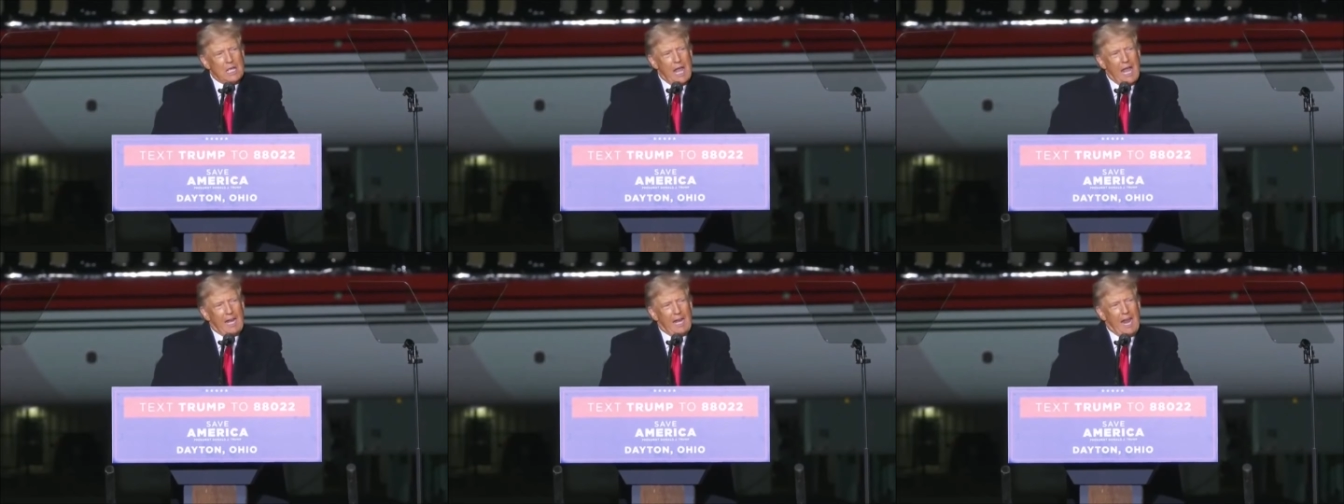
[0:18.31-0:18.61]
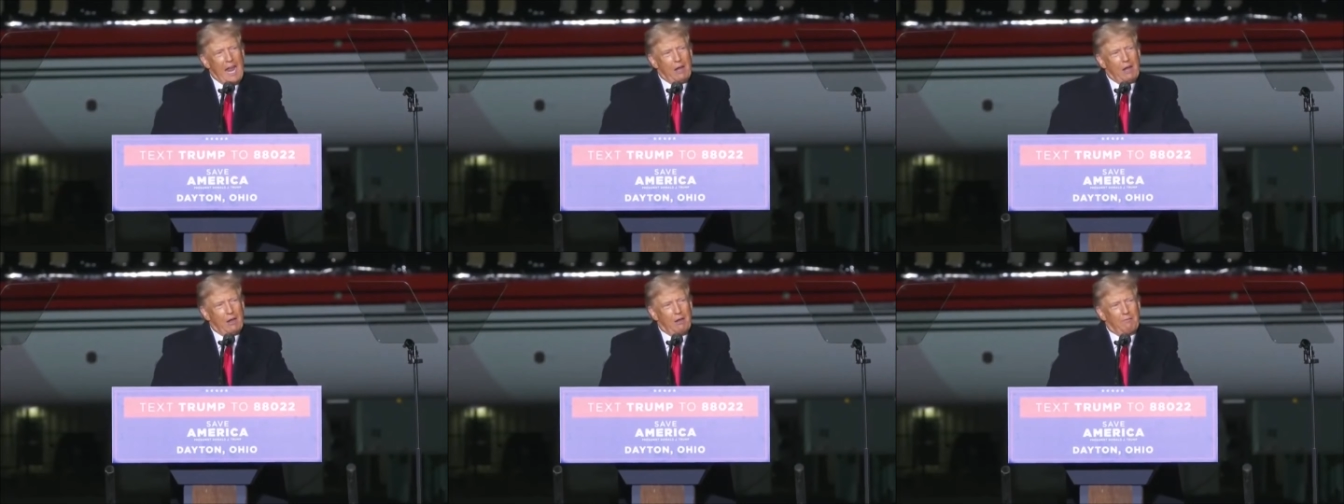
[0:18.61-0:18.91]
and
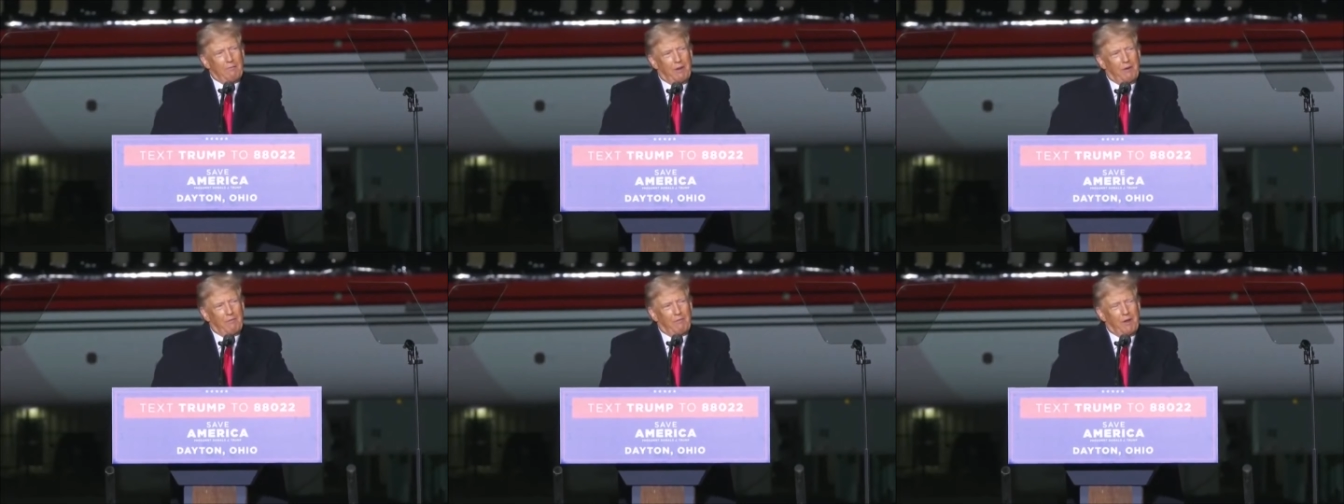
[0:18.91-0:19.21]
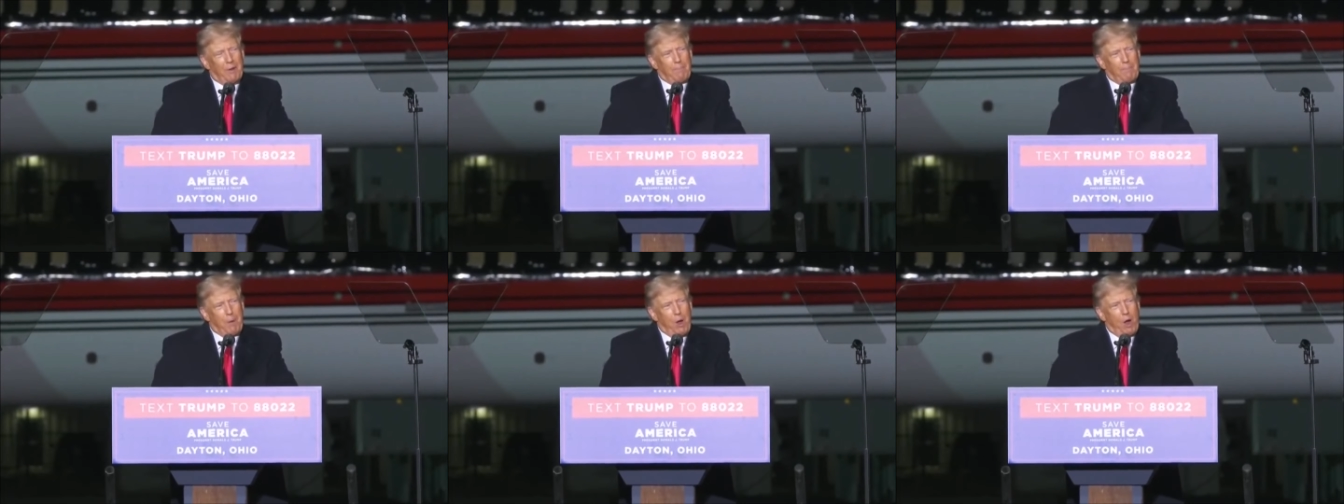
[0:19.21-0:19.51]
out of
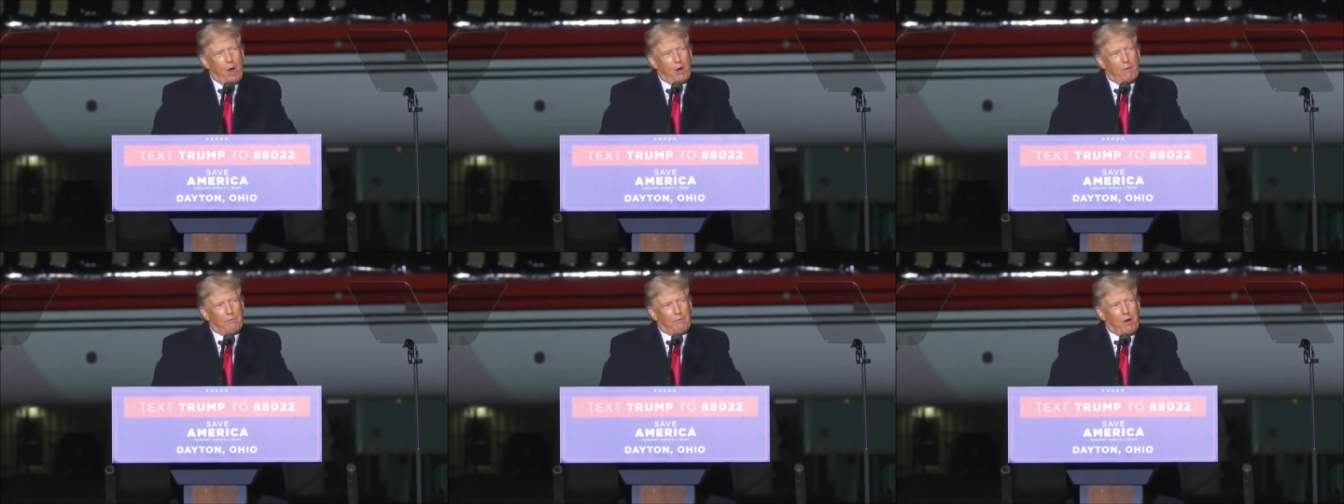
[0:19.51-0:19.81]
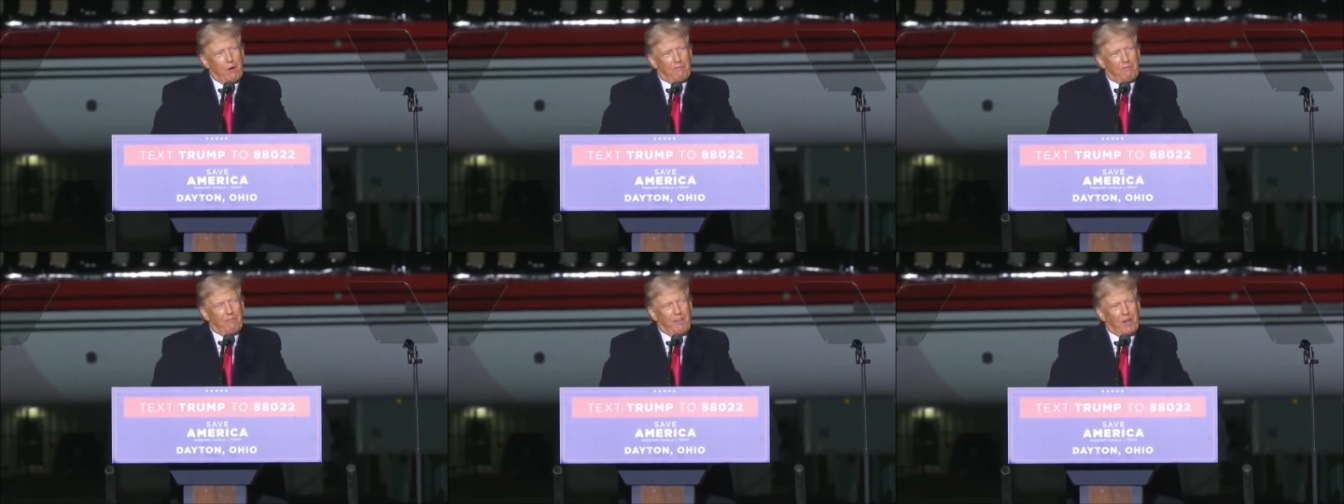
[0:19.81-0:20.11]
every part of
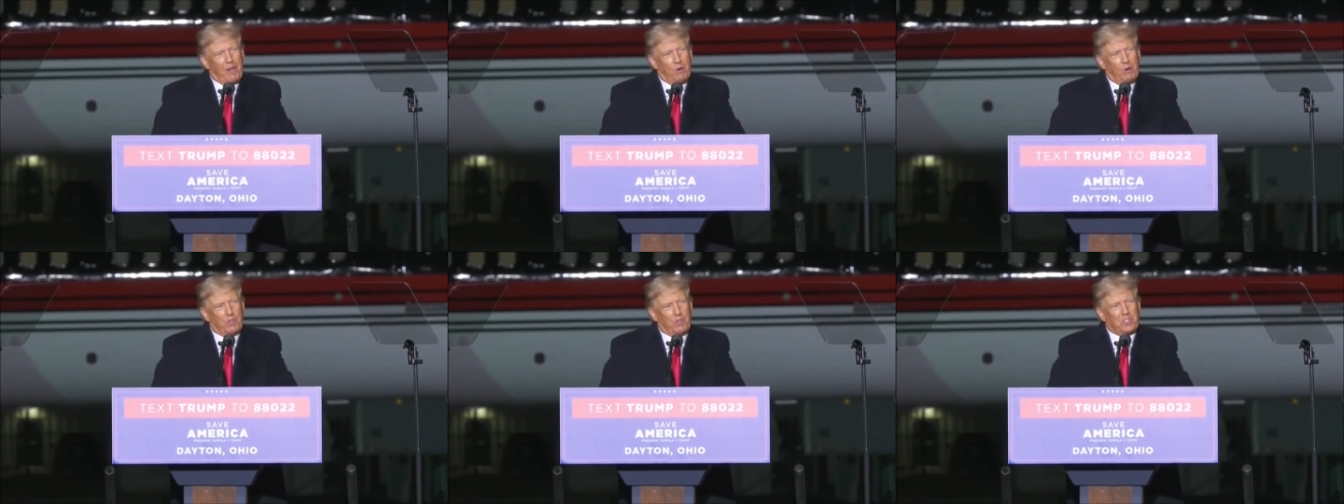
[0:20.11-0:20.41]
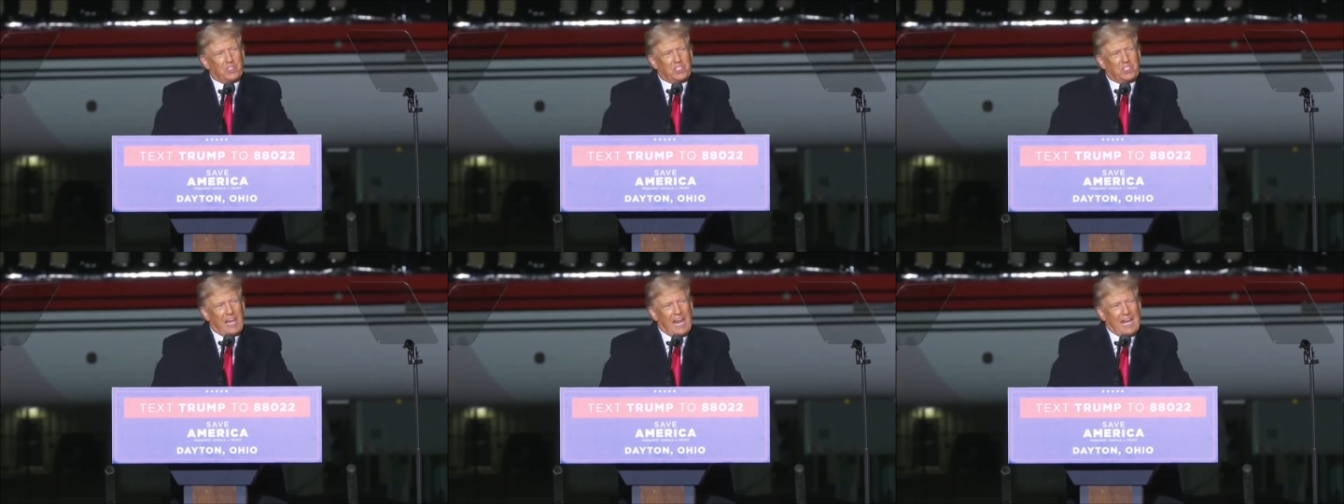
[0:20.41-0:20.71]
our federal,
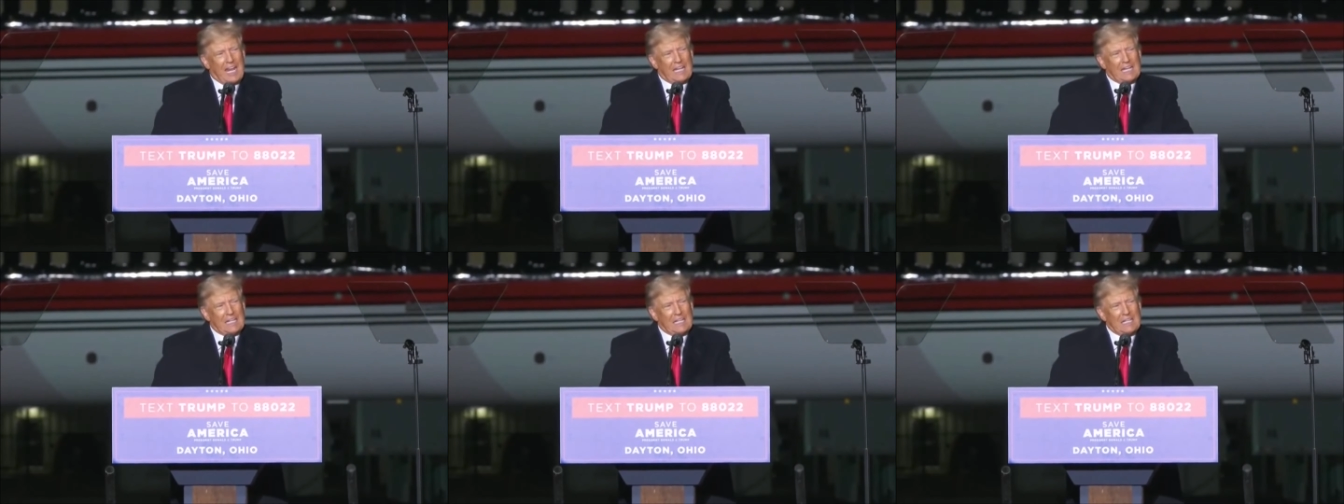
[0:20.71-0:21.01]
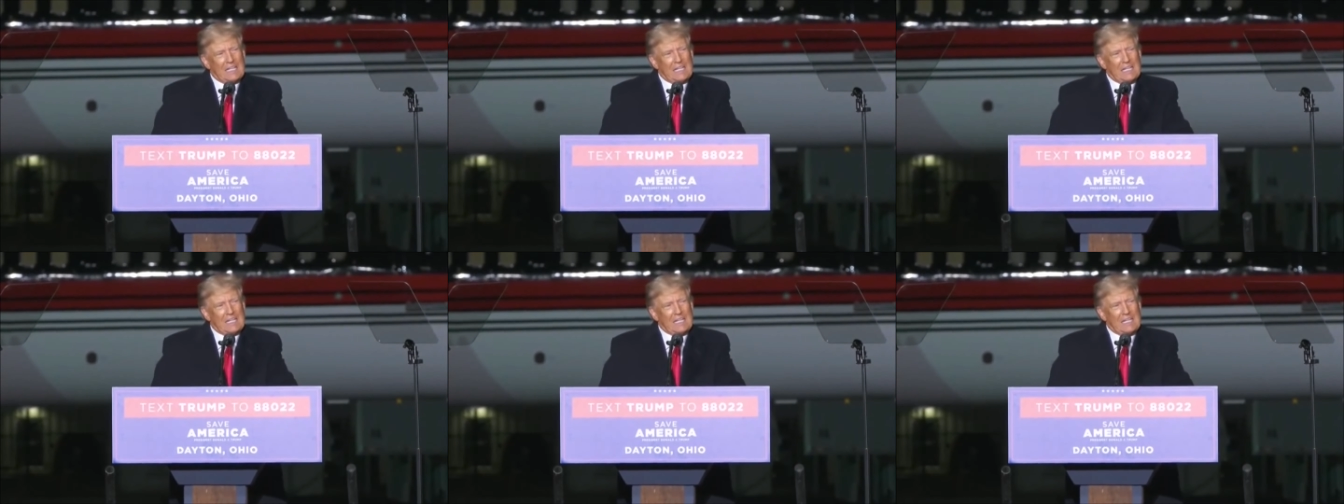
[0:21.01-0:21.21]
state,